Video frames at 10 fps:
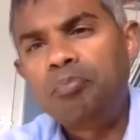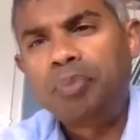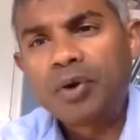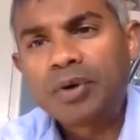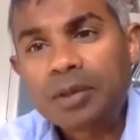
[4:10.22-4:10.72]

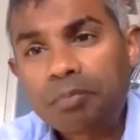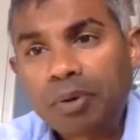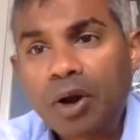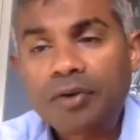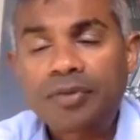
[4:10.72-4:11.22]
bony
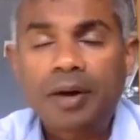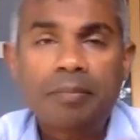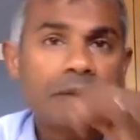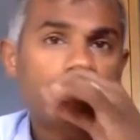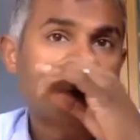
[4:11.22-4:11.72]
block that
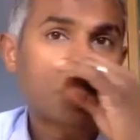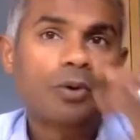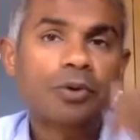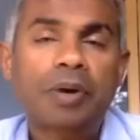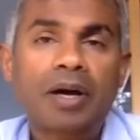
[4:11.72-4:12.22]
may have been
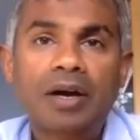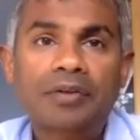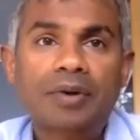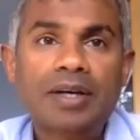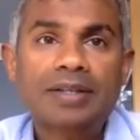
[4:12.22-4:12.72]
caused by
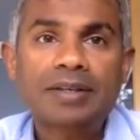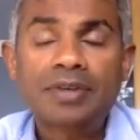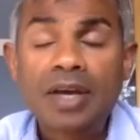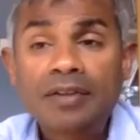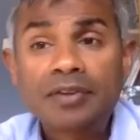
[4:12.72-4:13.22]

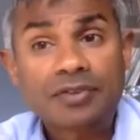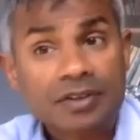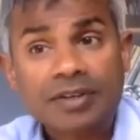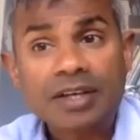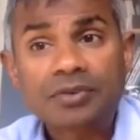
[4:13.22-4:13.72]
arthritis, the
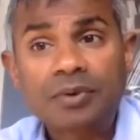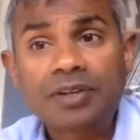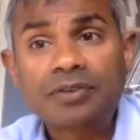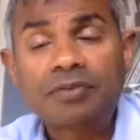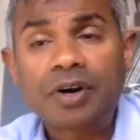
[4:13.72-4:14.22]
success
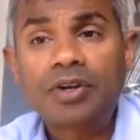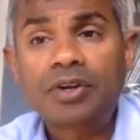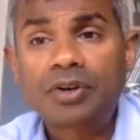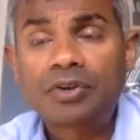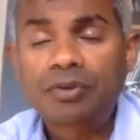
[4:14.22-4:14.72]
rate's very
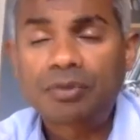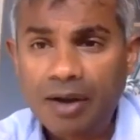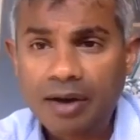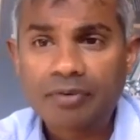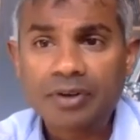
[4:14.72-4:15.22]
good, the
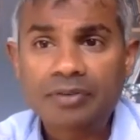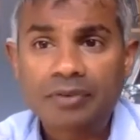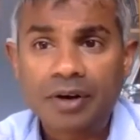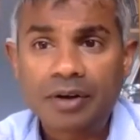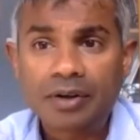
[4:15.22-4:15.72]
recovery is
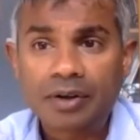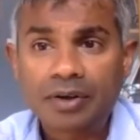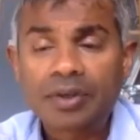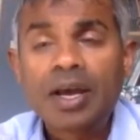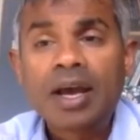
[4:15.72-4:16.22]
very good.
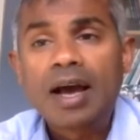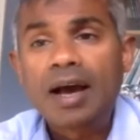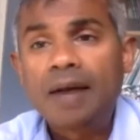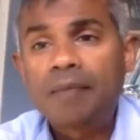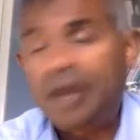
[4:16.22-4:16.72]

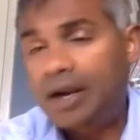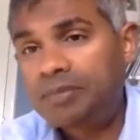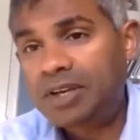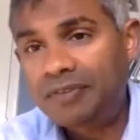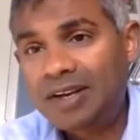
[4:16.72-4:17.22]
And I'm
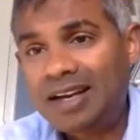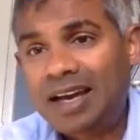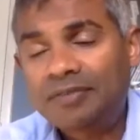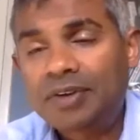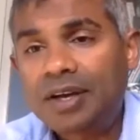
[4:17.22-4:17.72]
definitely an
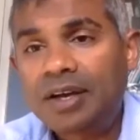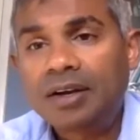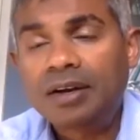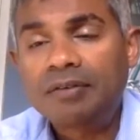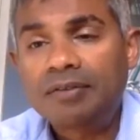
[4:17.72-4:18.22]
advocate
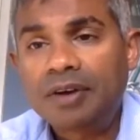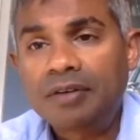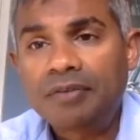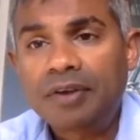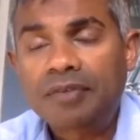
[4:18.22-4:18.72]

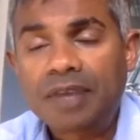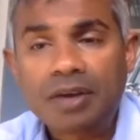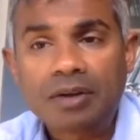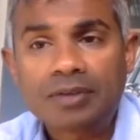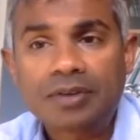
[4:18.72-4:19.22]
of
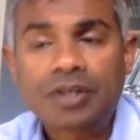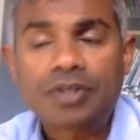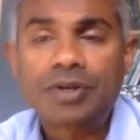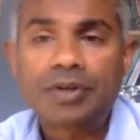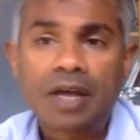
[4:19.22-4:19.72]
keyhole
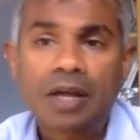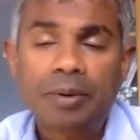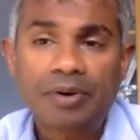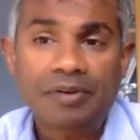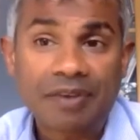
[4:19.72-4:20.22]
surgery in the
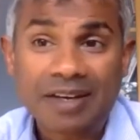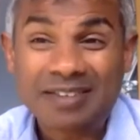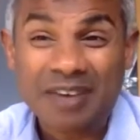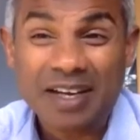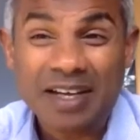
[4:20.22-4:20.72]
elbow, in
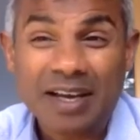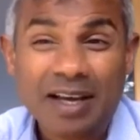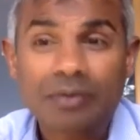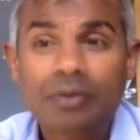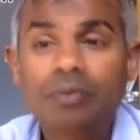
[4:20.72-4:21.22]
fact, if any
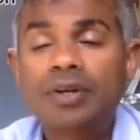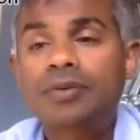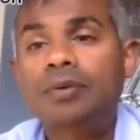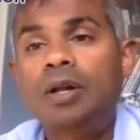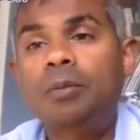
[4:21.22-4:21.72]
hand or
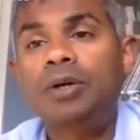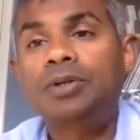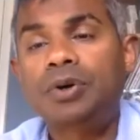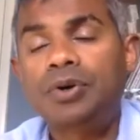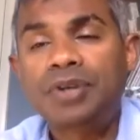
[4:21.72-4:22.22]
wrist or elbow
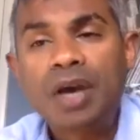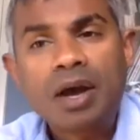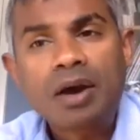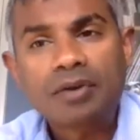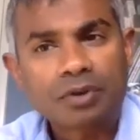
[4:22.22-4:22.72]
joint,
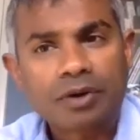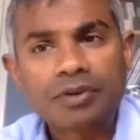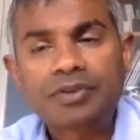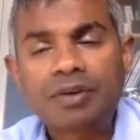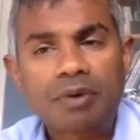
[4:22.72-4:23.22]
as long
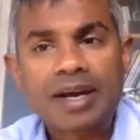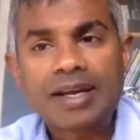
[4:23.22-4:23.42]
as the right